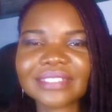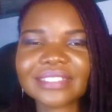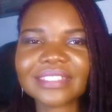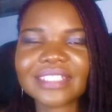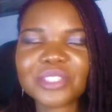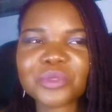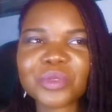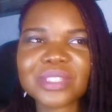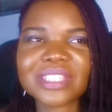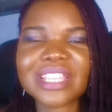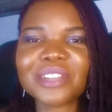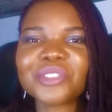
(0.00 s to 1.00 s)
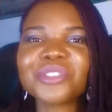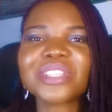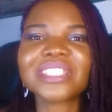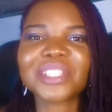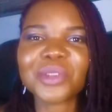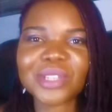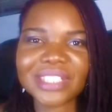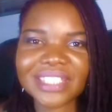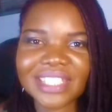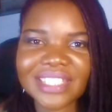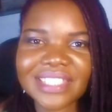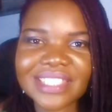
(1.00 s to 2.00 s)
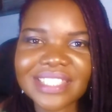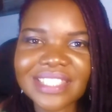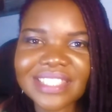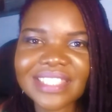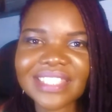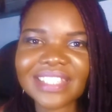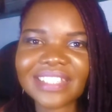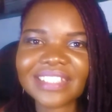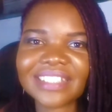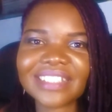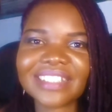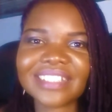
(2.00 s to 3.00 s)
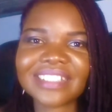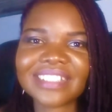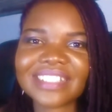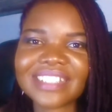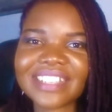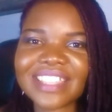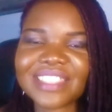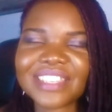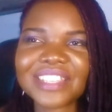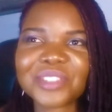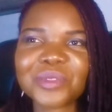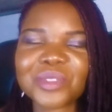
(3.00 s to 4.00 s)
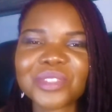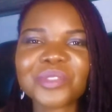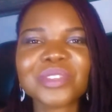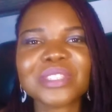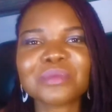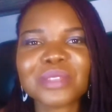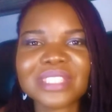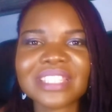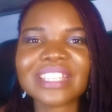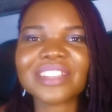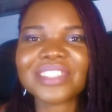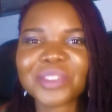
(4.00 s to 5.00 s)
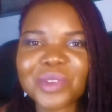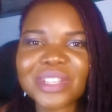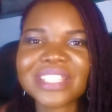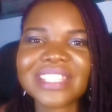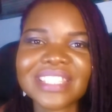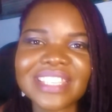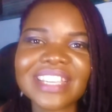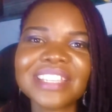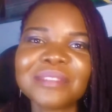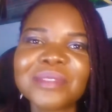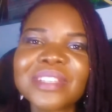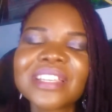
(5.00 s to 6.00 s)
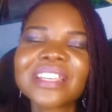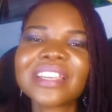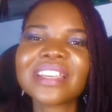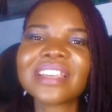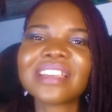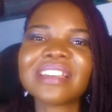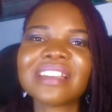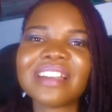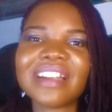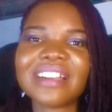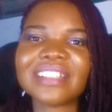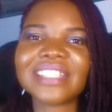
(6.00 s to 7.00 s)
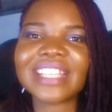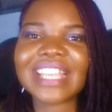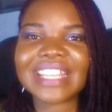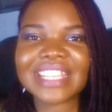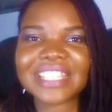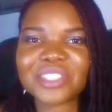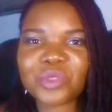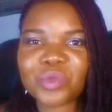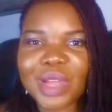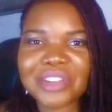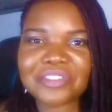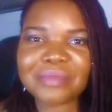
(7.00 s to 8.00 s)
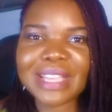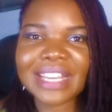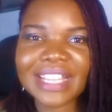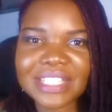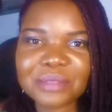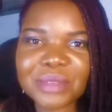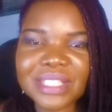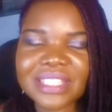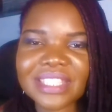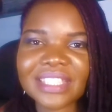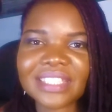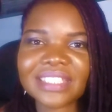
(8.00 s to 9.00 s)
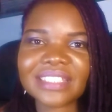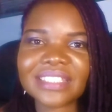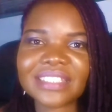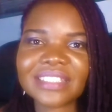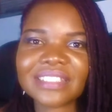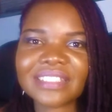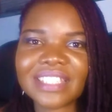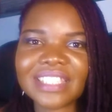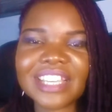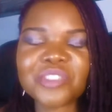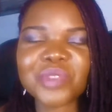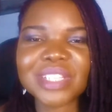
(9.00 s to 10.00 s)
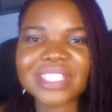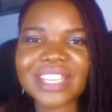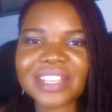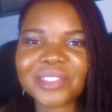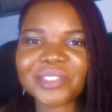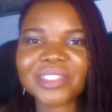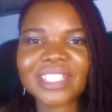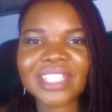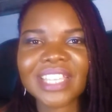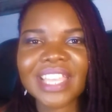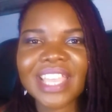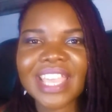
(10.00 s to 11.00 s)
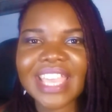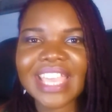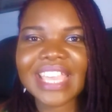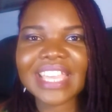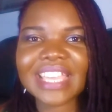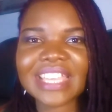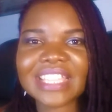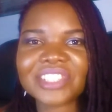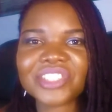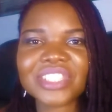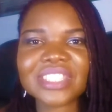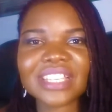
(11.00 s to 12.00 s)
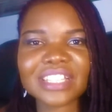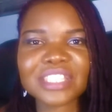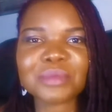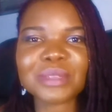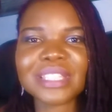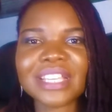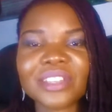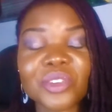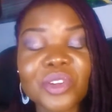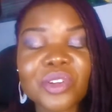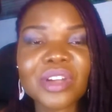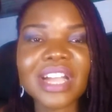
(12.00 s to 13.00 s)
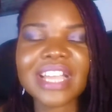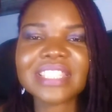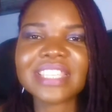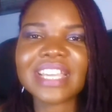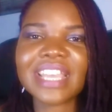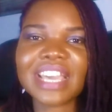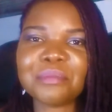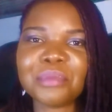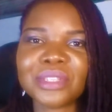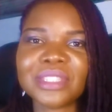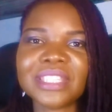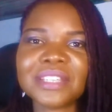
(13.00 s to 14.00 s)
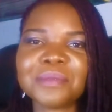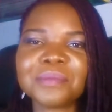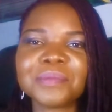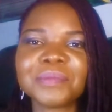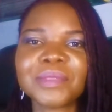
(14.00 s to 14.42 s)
this was now during the holidays, I think it was Christmas, around the holiday time, that I ran into one of my classmates in Arua town, and she tells me that, her dad had bought them